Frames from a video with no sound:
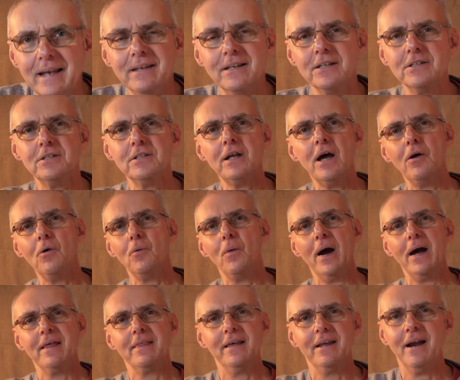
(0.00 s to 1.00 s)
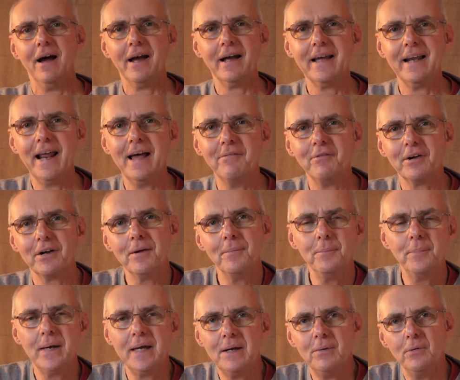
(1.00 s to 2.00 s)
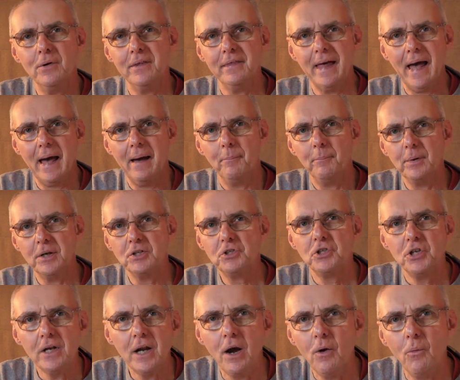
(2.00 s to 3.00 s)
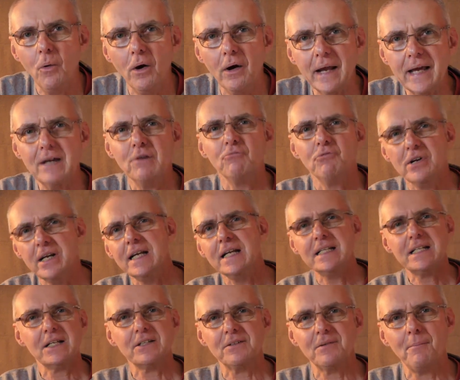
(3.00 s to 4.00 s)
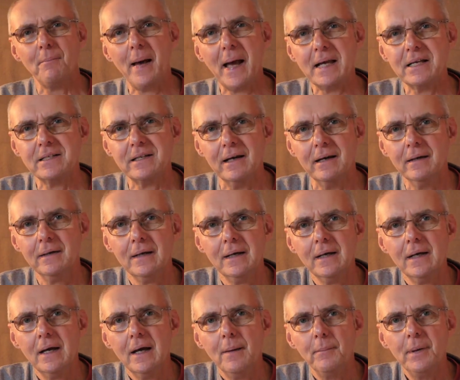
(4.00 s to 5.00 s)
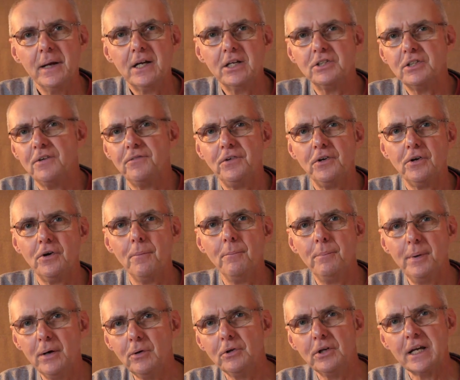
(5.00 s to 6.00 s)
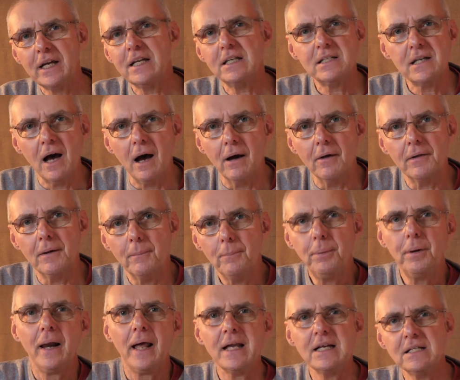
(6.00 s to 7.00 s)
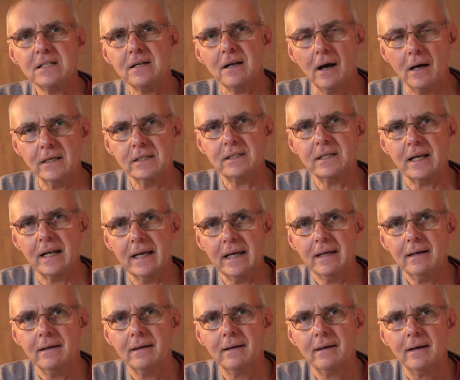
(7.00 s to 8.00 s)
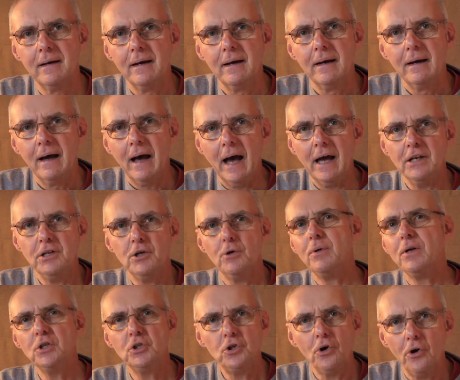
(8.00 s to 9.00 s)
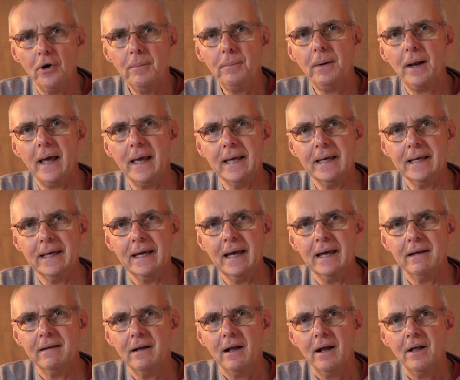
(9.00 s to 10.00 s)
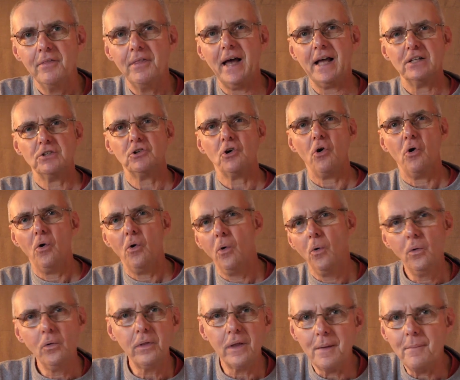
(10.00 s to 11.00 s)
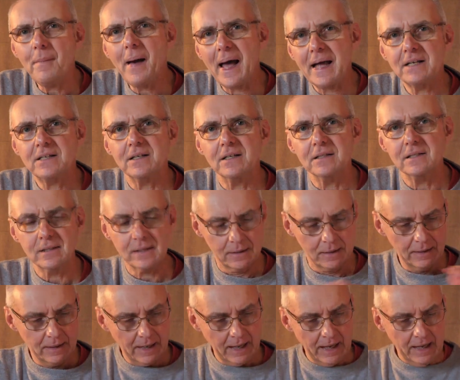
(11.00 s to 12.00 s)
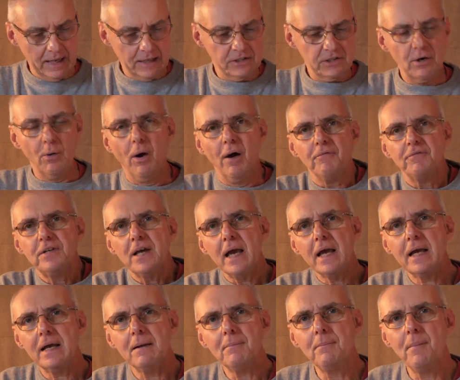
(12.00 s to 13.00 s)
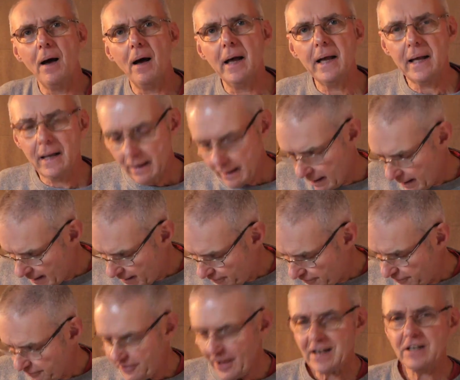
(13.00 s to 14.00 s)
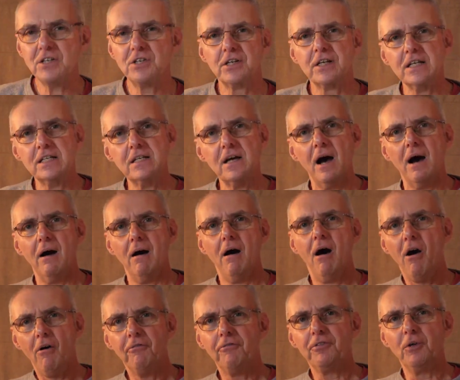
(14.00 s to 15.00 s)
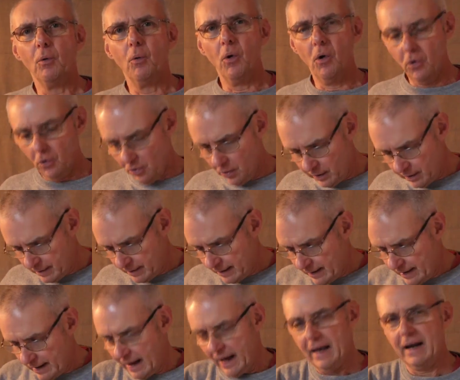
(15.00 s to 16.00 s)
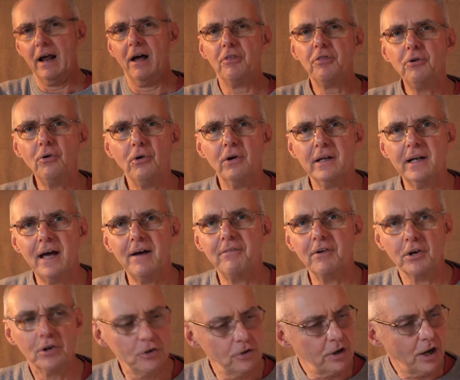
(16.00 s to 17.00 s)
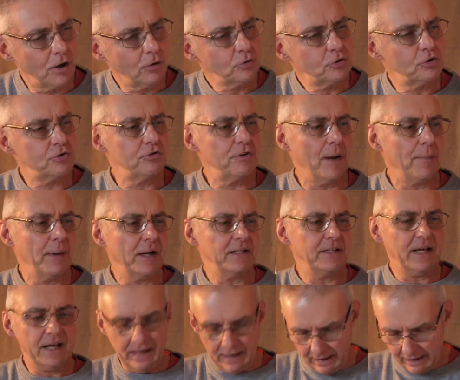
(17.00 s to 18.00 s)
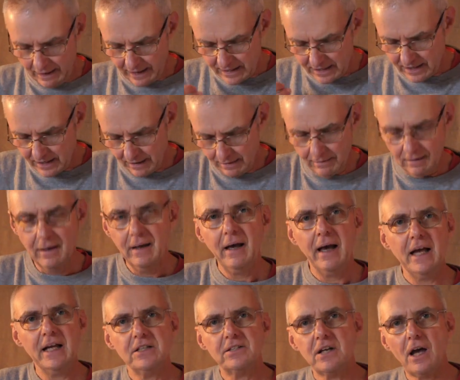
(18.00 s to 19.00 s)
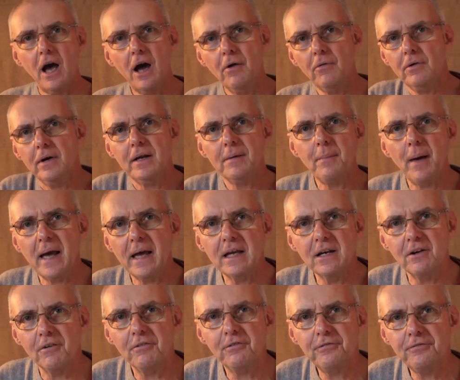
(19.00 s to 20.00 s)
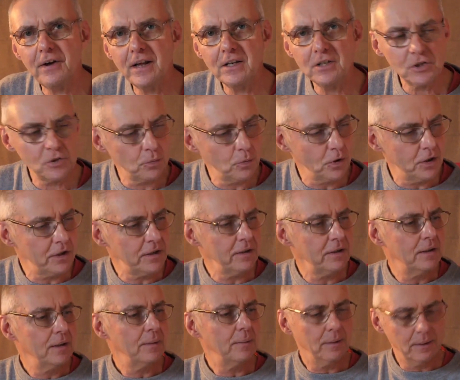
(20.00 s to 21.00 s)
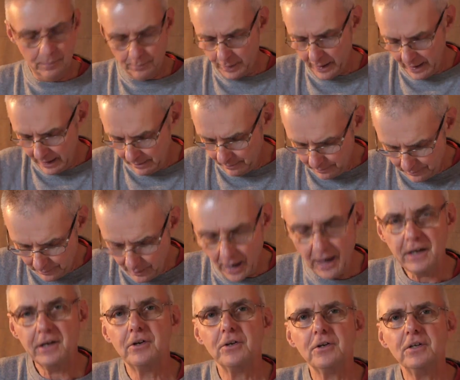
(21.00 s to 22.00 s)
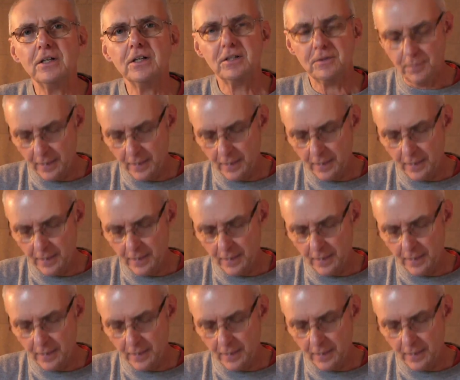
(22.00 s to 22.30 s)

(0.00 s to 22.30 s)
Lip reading: there's no way that I can ever compete with that. But do you know what? It really doesn't matter, because if you can build a guitar that plays nicely and you enjoy playing it, that's all that matters. And so I've taken my Fence guitar off the wall, and I thought I'd have a good old strum at it. And listen, it's only made of fence wood, but my goodness